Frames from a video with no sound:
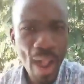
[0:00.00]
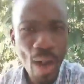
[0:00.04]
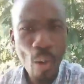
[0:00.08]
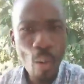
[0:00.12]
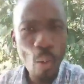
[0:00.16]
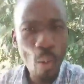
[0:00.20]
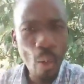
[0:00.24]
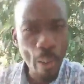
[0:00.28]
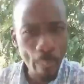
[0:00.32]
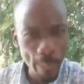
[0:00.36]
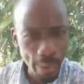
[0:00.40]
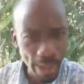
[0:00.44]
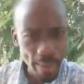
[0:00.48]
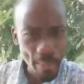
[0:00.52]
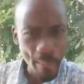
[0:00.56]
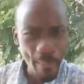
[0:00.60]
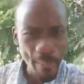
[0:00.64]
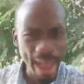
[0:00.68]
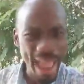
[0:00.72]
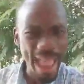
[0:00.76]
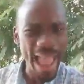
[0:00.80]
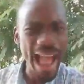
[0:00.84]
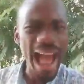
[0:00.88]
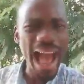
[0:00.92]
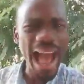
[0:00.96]
woman,
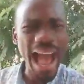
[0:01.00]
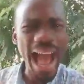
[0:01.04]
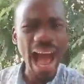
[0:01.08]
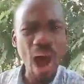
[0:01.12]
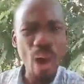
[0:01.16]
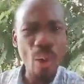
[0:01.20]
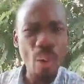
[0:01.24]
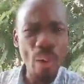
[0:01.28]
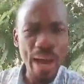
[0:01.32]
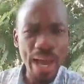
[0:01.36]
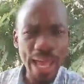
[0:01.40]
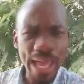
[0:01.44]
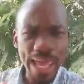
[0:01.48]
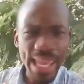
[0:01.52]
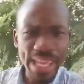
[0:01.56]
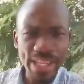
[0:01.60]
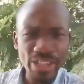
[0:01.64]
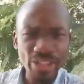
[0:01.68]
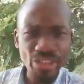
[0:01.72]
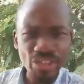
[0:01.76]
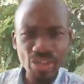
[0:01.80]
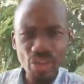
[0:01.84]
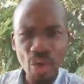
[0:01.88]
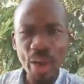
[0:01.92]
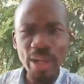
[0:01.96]
my hour
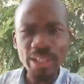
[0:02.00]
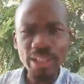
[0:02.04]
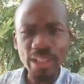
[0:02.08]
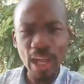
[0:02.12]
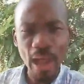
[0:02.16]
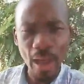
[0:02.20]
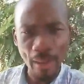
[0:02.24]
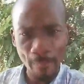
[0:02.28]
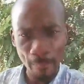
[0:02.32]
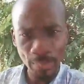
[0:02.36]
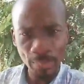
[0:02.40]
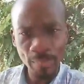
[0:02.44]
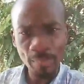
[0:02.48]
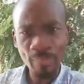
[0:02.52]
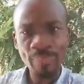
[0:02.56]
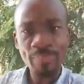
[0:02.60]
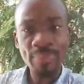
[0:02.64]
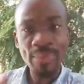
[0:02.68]
is not come.